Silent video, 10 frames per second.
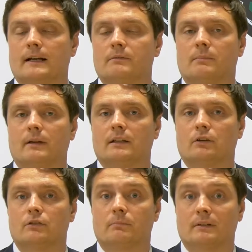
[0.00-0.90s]
depending
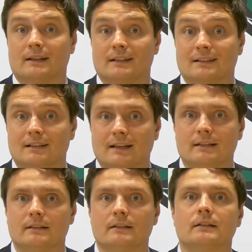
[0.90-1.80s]
on the particular
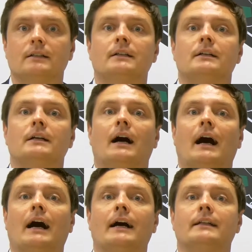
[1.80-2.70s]
lender.
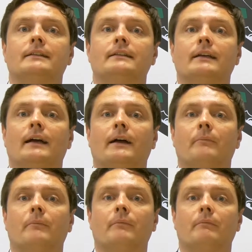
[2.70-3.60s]
And
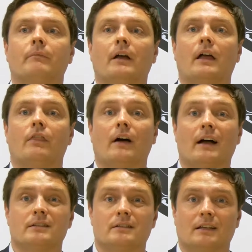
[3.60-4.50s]
at that
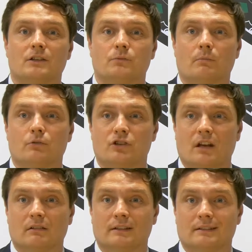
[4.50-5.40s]
stage, we will
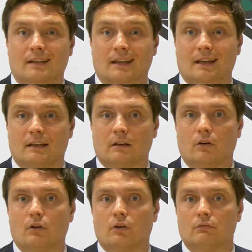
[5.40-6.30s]
generally take
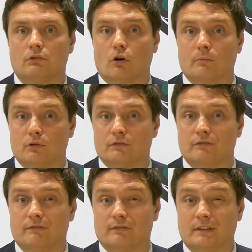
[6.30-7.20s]
our nominal
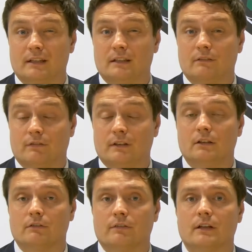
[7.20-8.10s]
fee
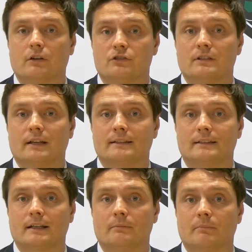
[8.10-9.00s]
of
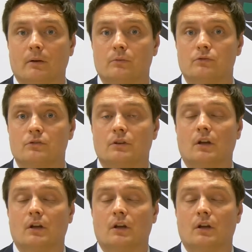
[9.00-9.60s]
£399.